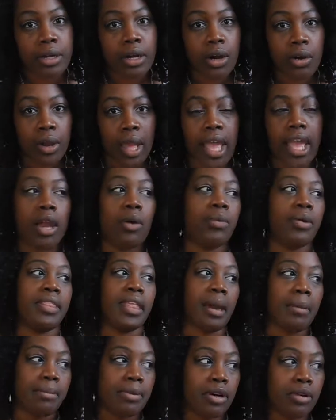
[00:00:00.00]
Okay, and when
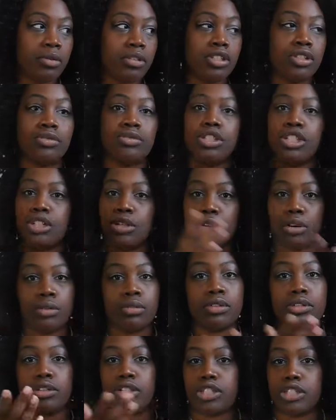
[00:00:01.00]
that bill was due, she'll go
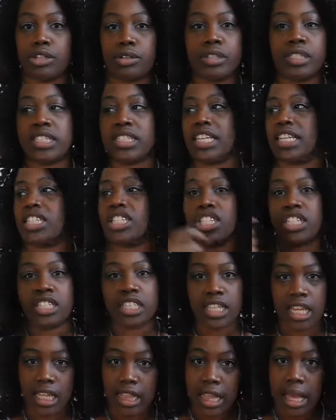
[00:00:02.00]
to a certain section,
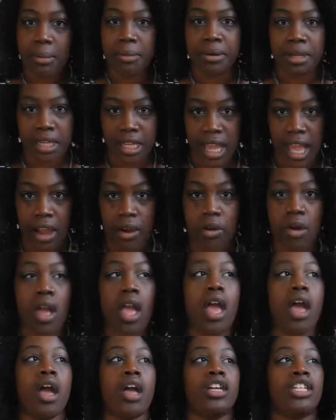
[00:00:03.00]
take that money out.
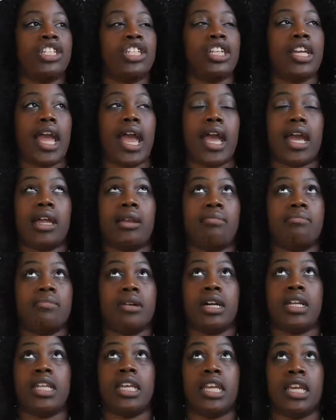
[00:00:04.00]
She had
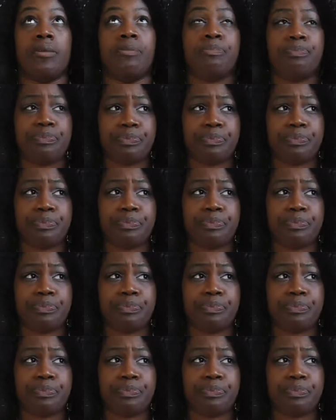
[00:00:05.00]
money,